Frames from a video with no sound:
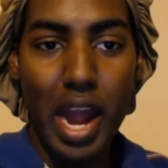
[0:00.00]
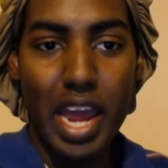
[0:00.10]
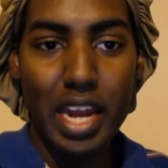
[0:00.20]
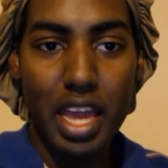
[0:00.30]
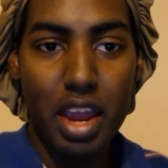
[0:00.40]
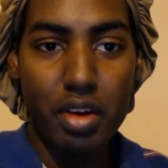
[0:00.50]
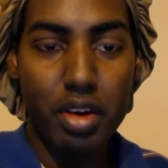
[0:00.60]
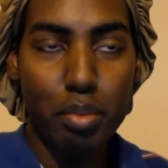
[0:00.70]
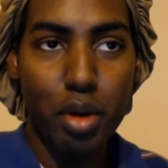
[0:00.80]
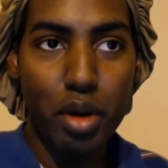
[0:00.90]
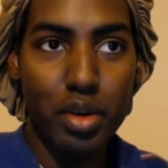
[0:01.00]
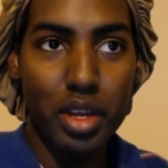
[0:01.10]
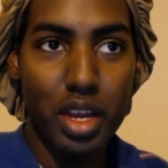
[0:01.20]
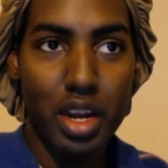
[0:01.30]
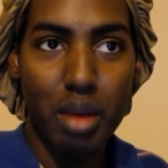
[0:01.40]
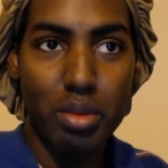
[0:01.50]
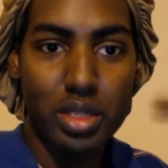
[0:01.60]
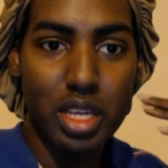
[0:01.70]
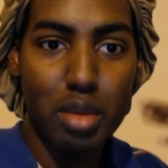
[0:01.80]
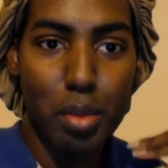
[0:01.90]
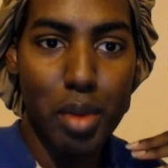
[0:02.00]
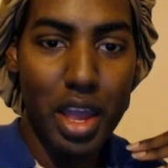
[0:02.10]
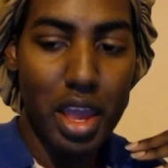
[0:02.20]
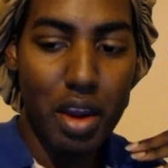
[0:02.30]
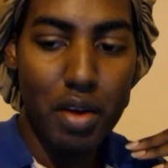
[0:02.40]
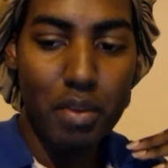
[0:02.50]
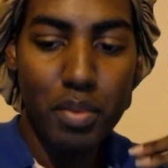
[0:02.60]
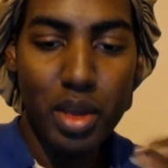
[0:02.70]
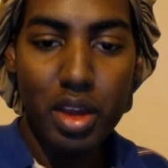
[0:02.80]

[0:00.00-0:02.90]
I had the hair component and I was steaming my hair.